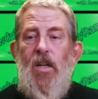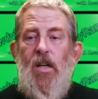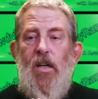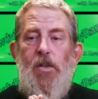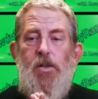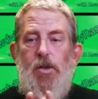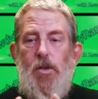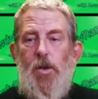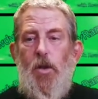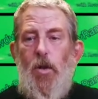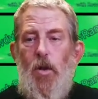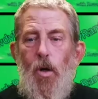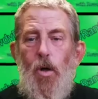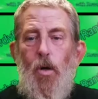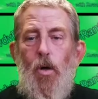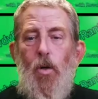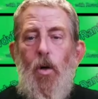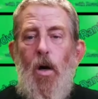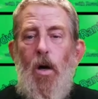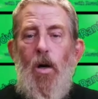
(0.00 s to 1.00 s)
is
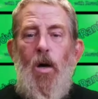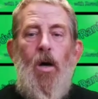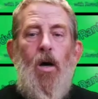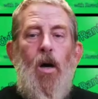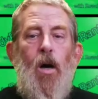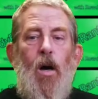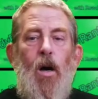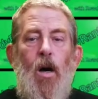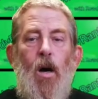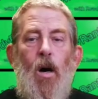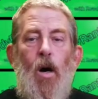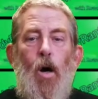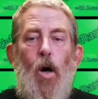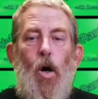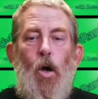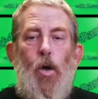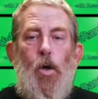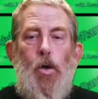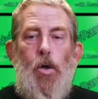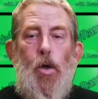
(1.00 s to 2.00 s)
true,
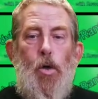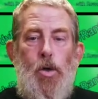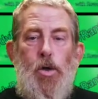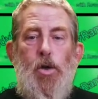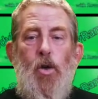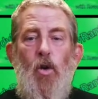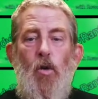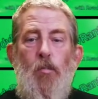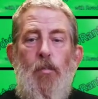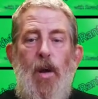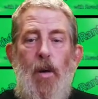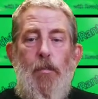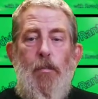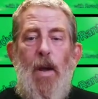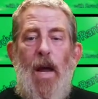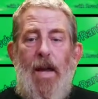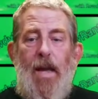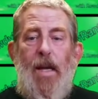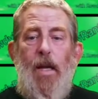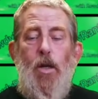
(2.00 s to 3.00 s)
you should have been
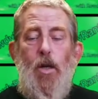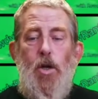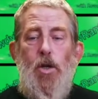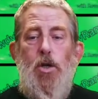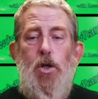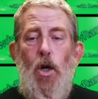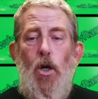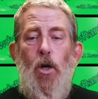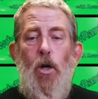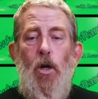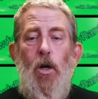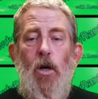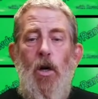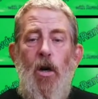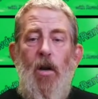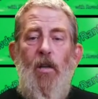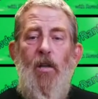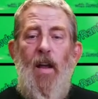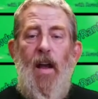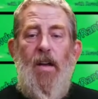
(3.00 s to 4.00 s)
making sure
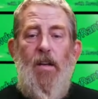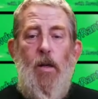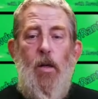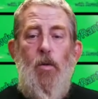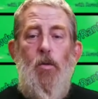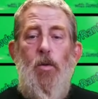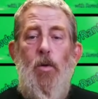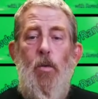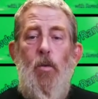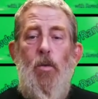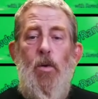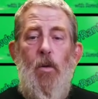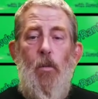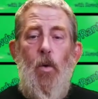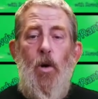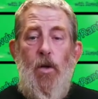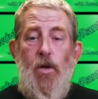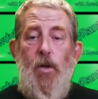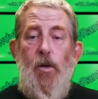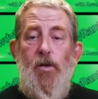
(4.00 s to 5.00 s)
that you
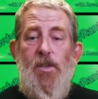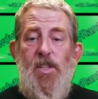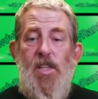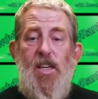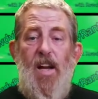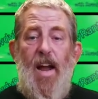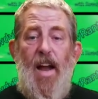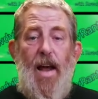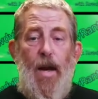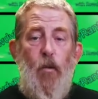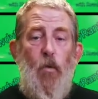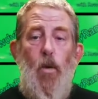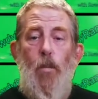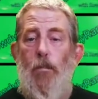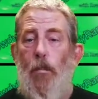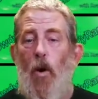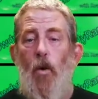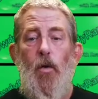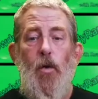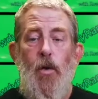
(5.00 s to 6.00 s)
were using
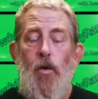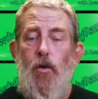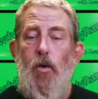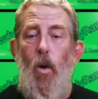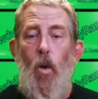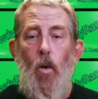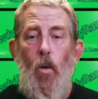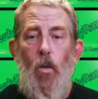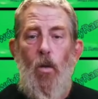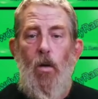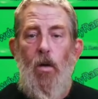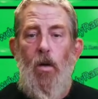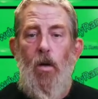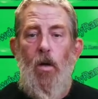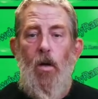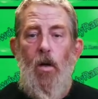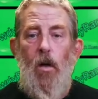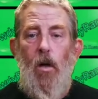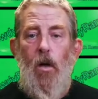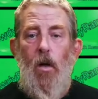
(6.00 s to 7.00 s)
adequate birth control.
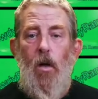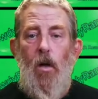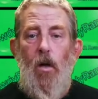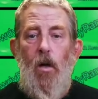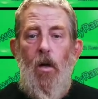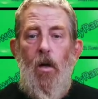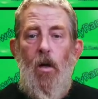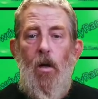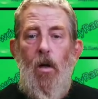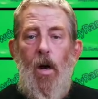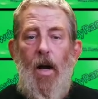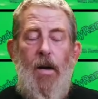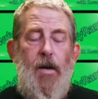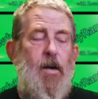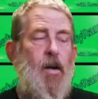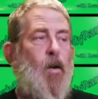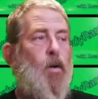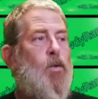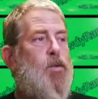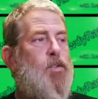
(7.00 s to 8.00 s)

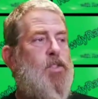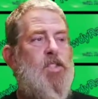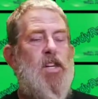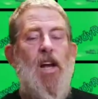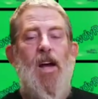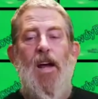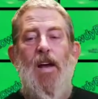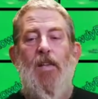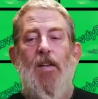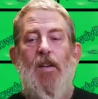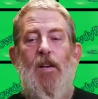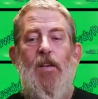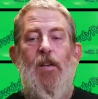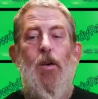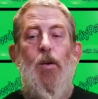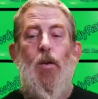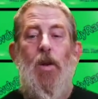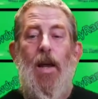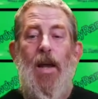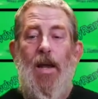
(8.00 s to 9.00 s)
And don't say that
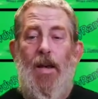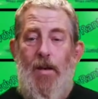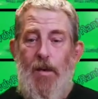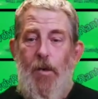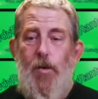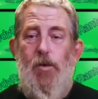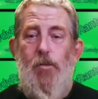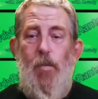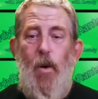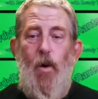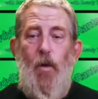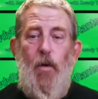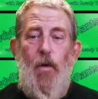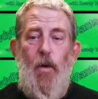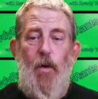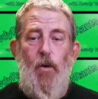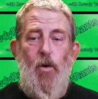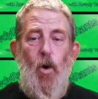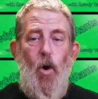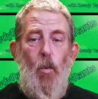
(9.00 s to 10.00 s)
you can't use birth
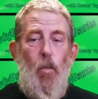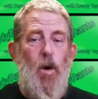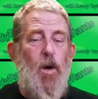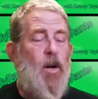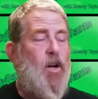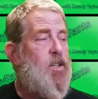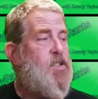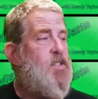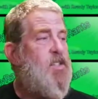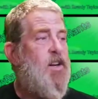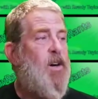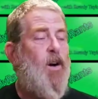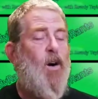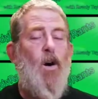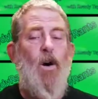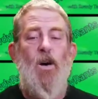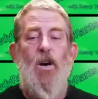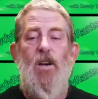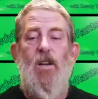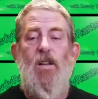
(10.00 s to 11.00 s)
control, because there
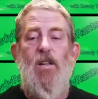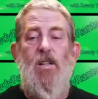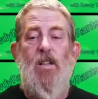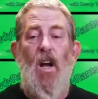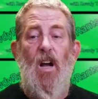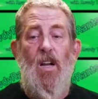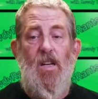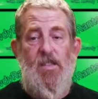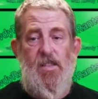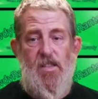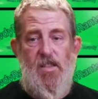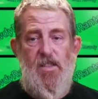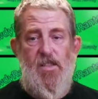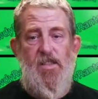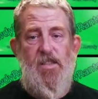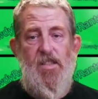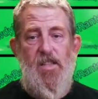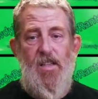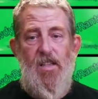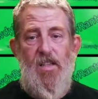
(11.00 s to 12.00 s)
are
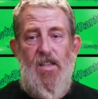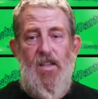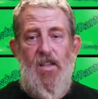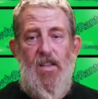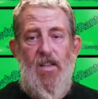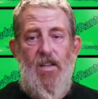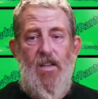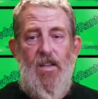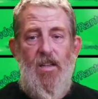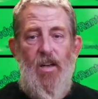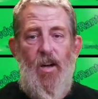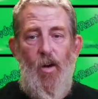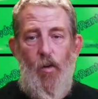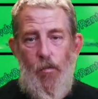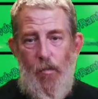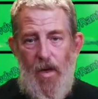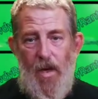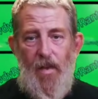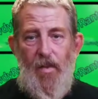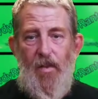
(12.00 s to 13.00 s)
dozens of
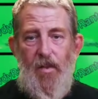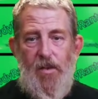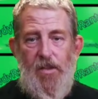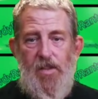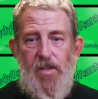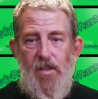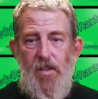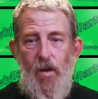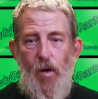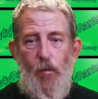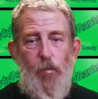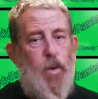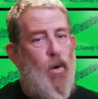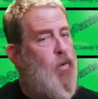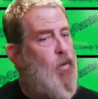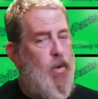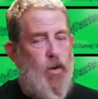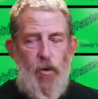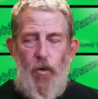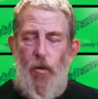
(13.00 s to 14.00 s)
methods of
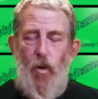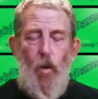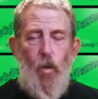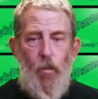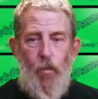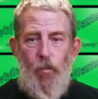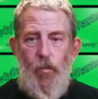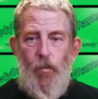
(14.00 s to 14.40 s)
birth control.